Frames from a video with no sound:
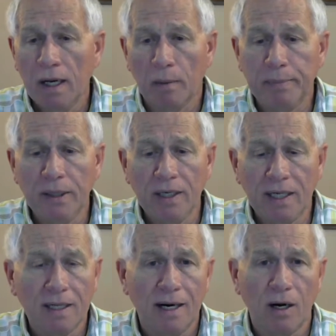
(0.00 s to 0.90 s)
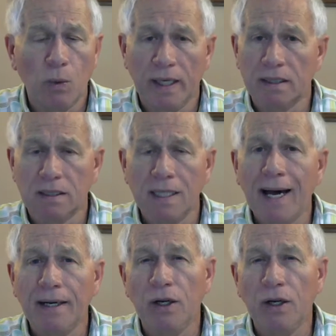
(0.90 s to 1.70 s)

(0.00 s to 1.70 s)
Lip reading: appearing there when it's not